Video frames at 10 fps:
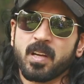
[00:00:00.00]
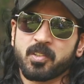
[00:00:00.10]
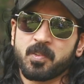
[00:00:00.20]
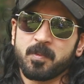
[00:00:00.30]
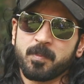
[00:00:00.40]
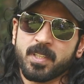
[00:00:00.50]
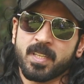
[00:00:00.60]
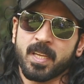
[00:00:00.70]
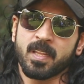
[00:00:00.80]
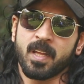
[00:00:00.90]
I shouldn't be
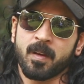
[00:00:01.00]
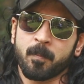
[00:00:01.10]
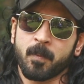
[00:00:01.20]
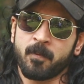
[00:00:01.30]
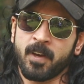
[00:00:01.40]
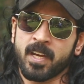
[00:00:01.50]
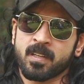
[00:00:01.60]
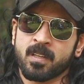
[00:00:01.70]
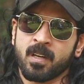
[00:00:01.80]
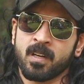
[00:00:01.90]
saying that. In
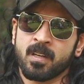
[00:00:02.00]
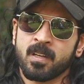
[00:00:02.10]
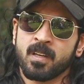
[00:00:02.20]
fact, uh,